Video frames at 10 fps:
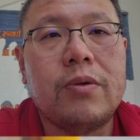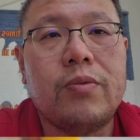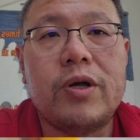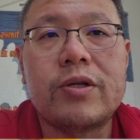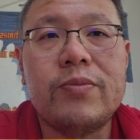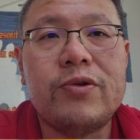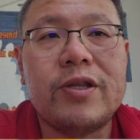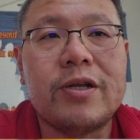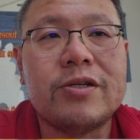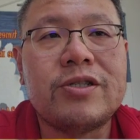Welcome to
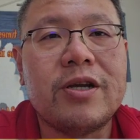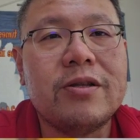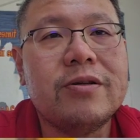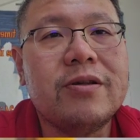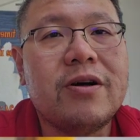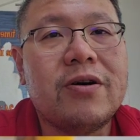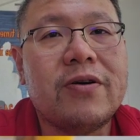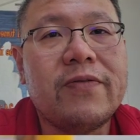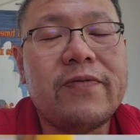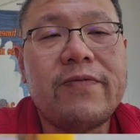another channel
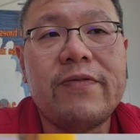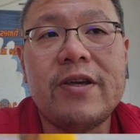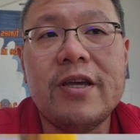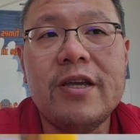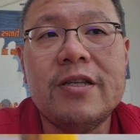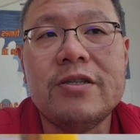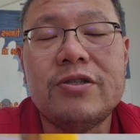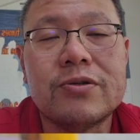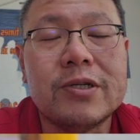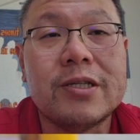of
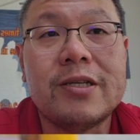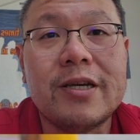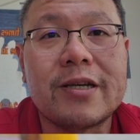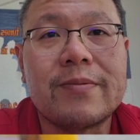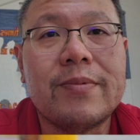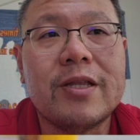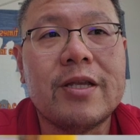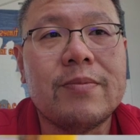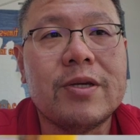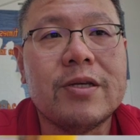Enjoy Tech. My
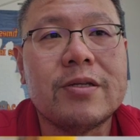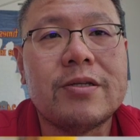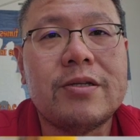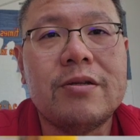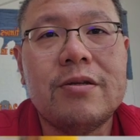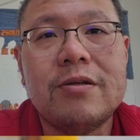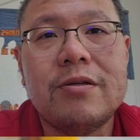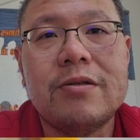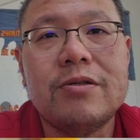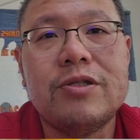name is
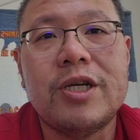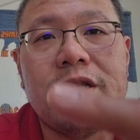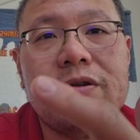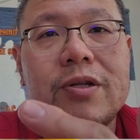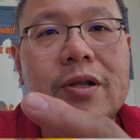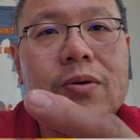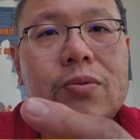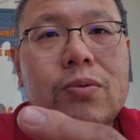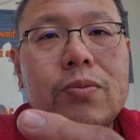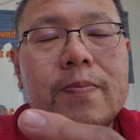J to the
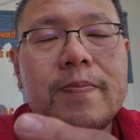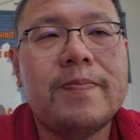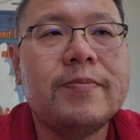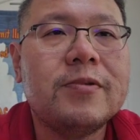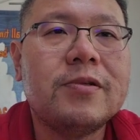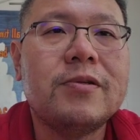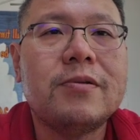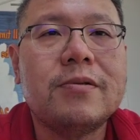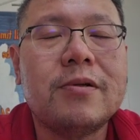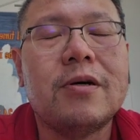low,
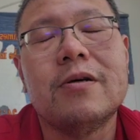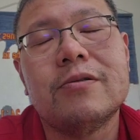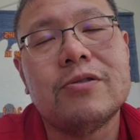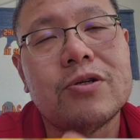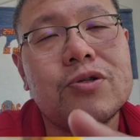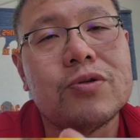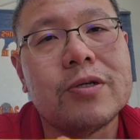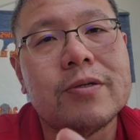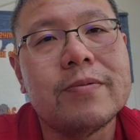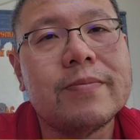or
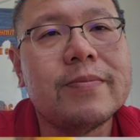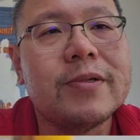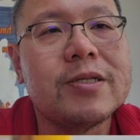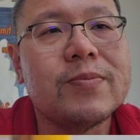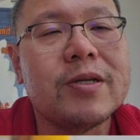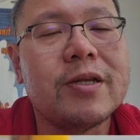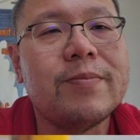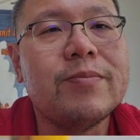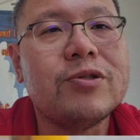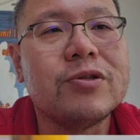Joshua. That's my
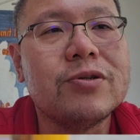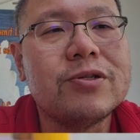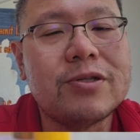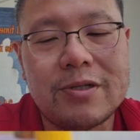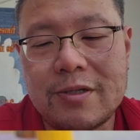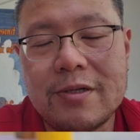name, Josh.